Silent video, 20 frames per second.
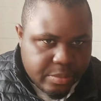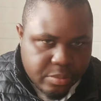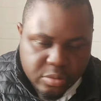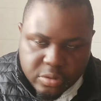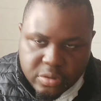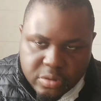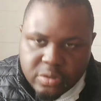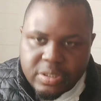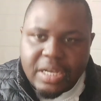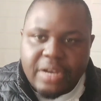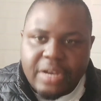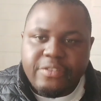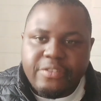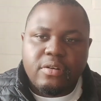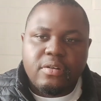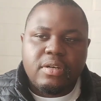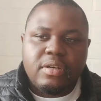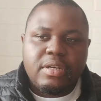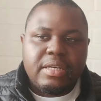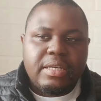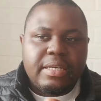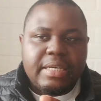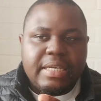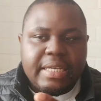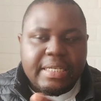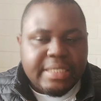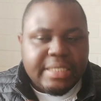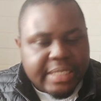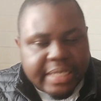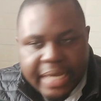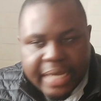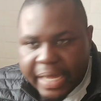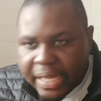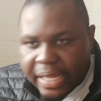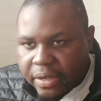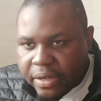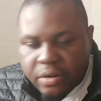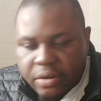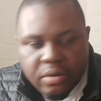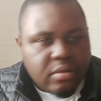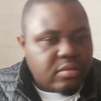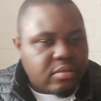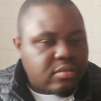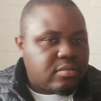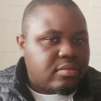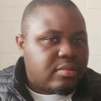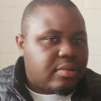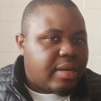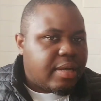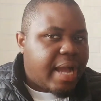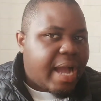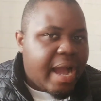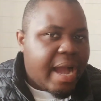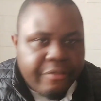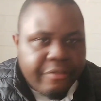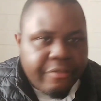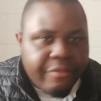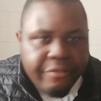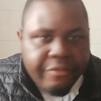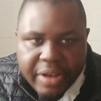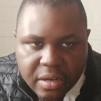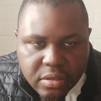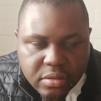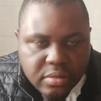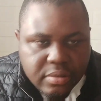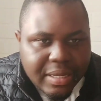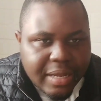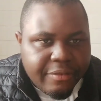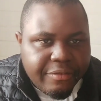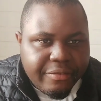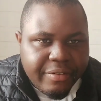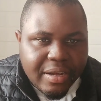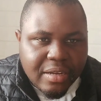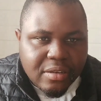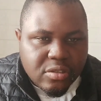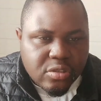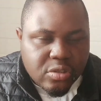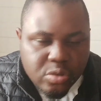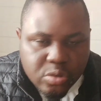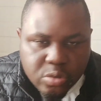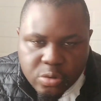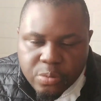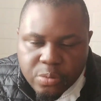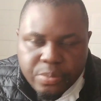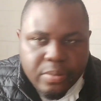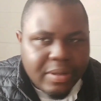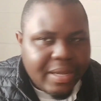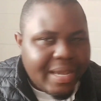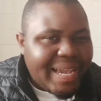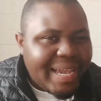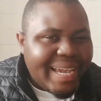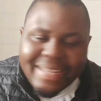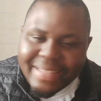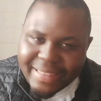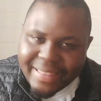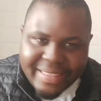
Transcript: You have your idikaikon, afang soup, anything.